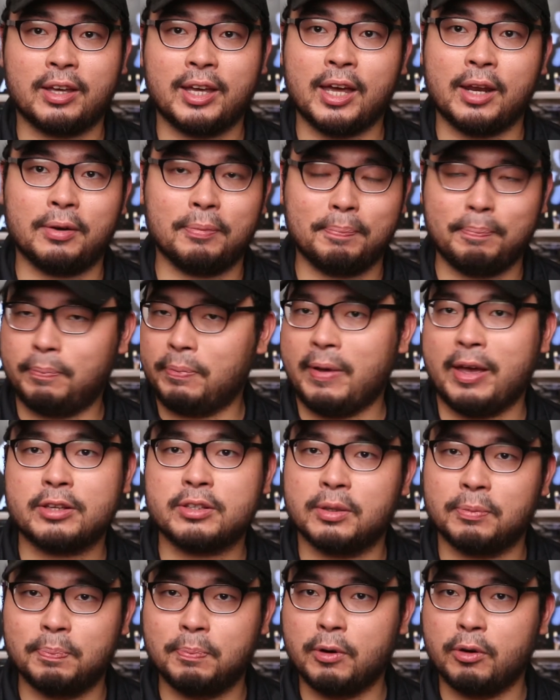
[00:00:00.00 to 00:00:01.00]
get
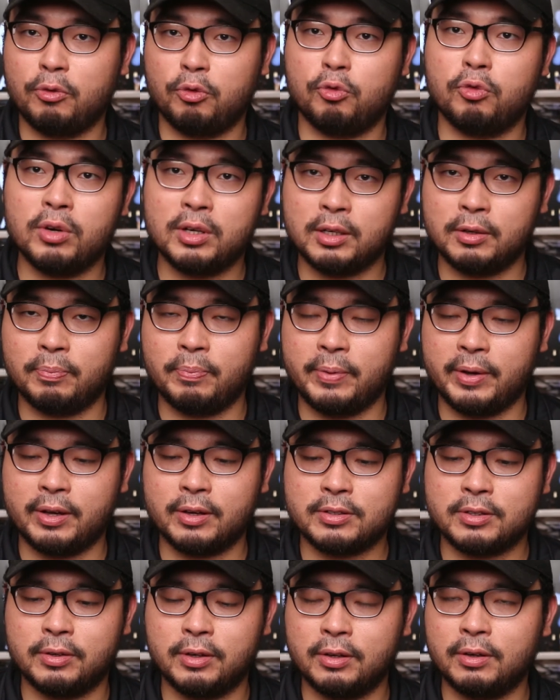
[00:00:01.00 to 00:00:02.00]
best of both worlds
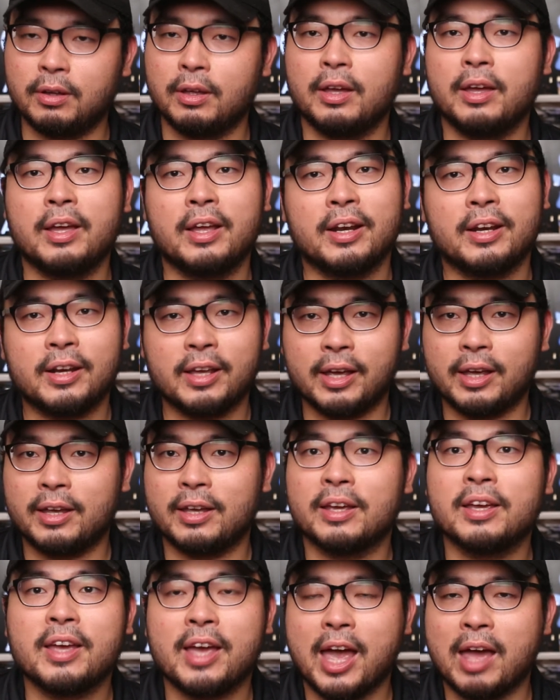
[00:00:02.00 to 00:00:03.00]
because the
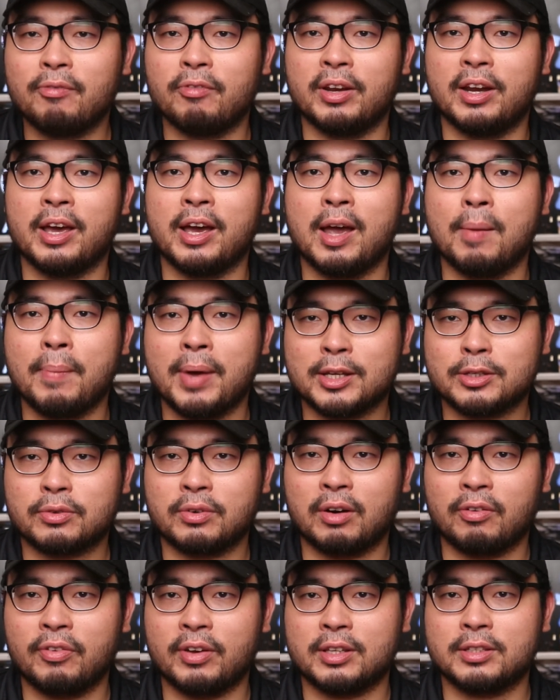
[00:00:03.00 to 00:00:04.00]
NVIDIA MX
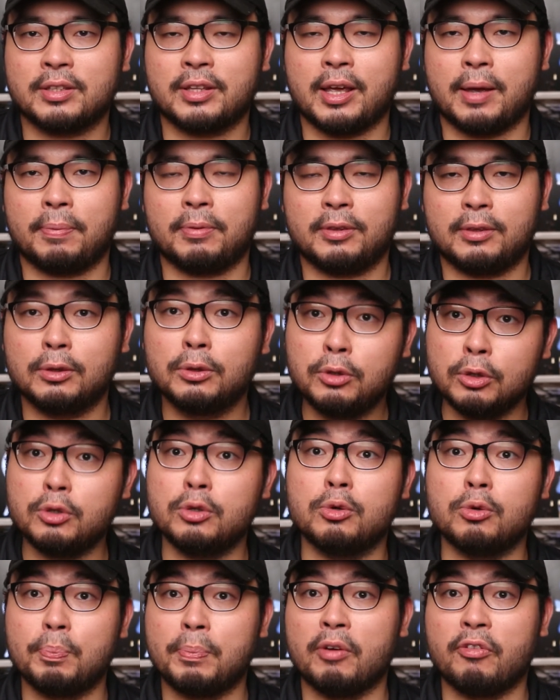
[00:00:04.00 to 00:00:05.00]
graphics that
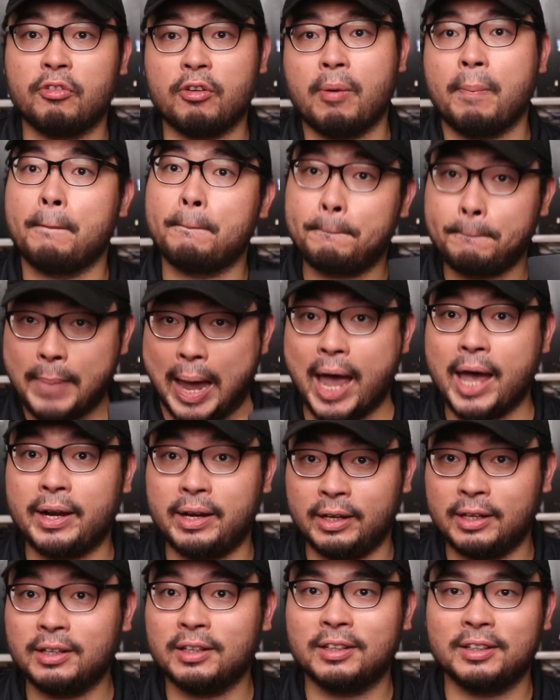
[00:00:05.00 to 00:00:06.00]
do perform
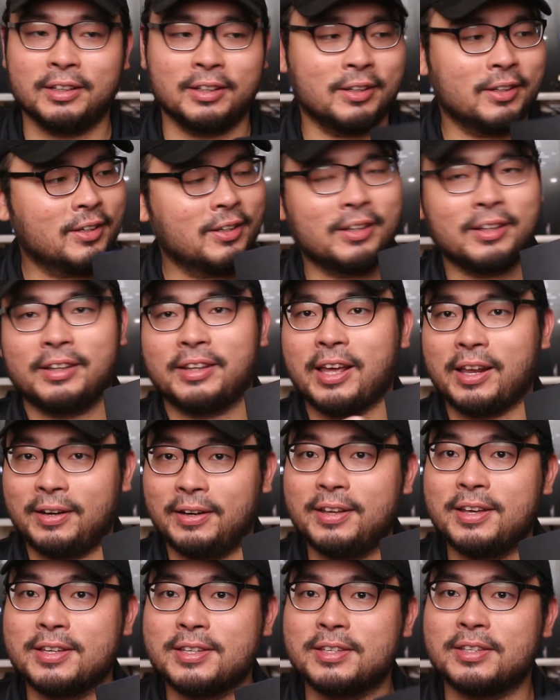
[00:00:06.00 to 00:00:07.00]
better
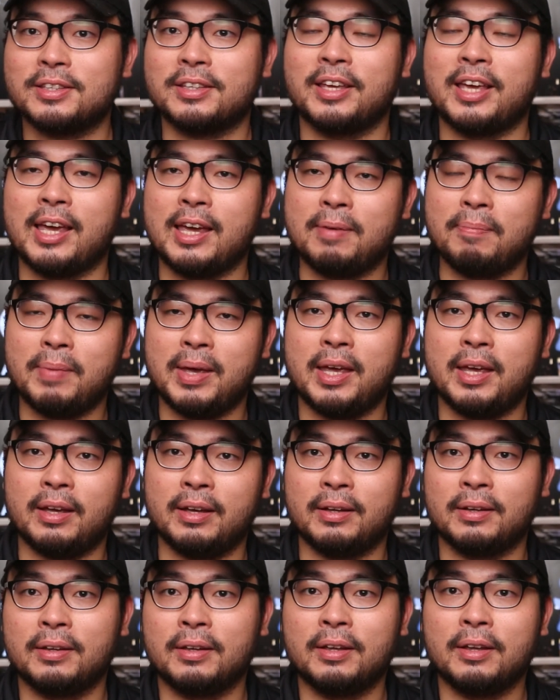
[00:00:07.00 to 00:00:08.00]
than this
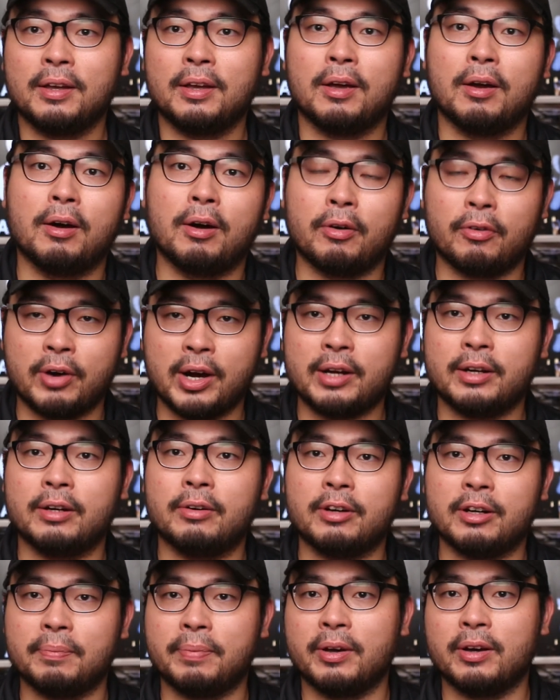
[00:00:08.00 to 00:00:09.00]
gaming or
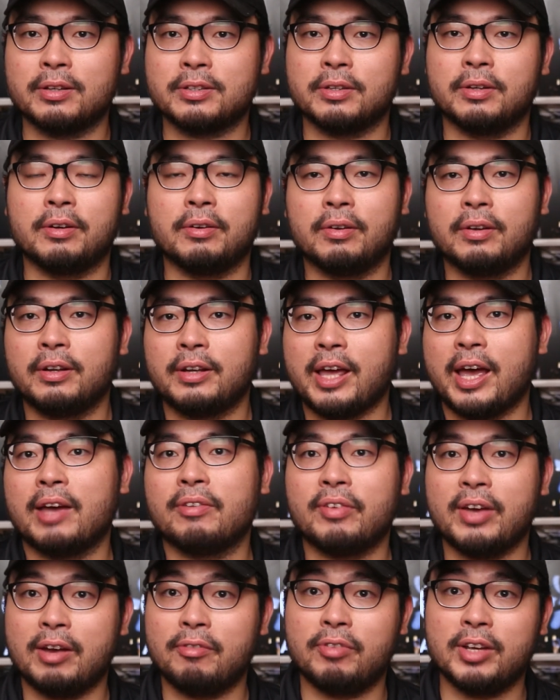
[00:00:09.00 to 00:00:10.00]
rendering because they
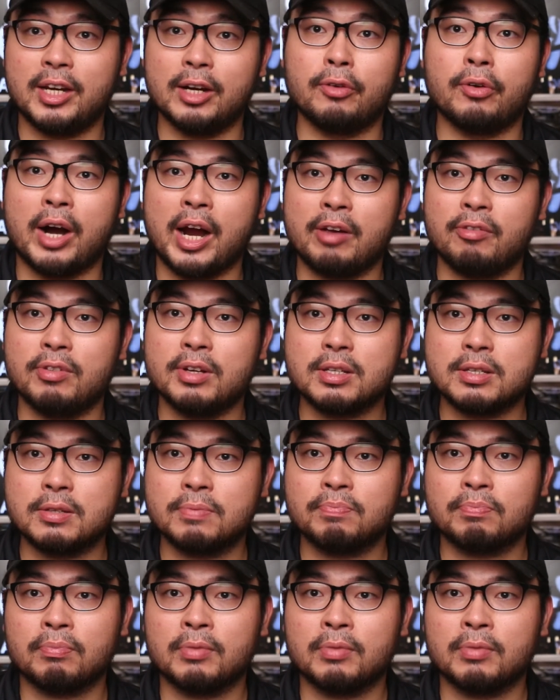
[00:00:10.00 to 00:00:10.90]
have NVIDIA drivers.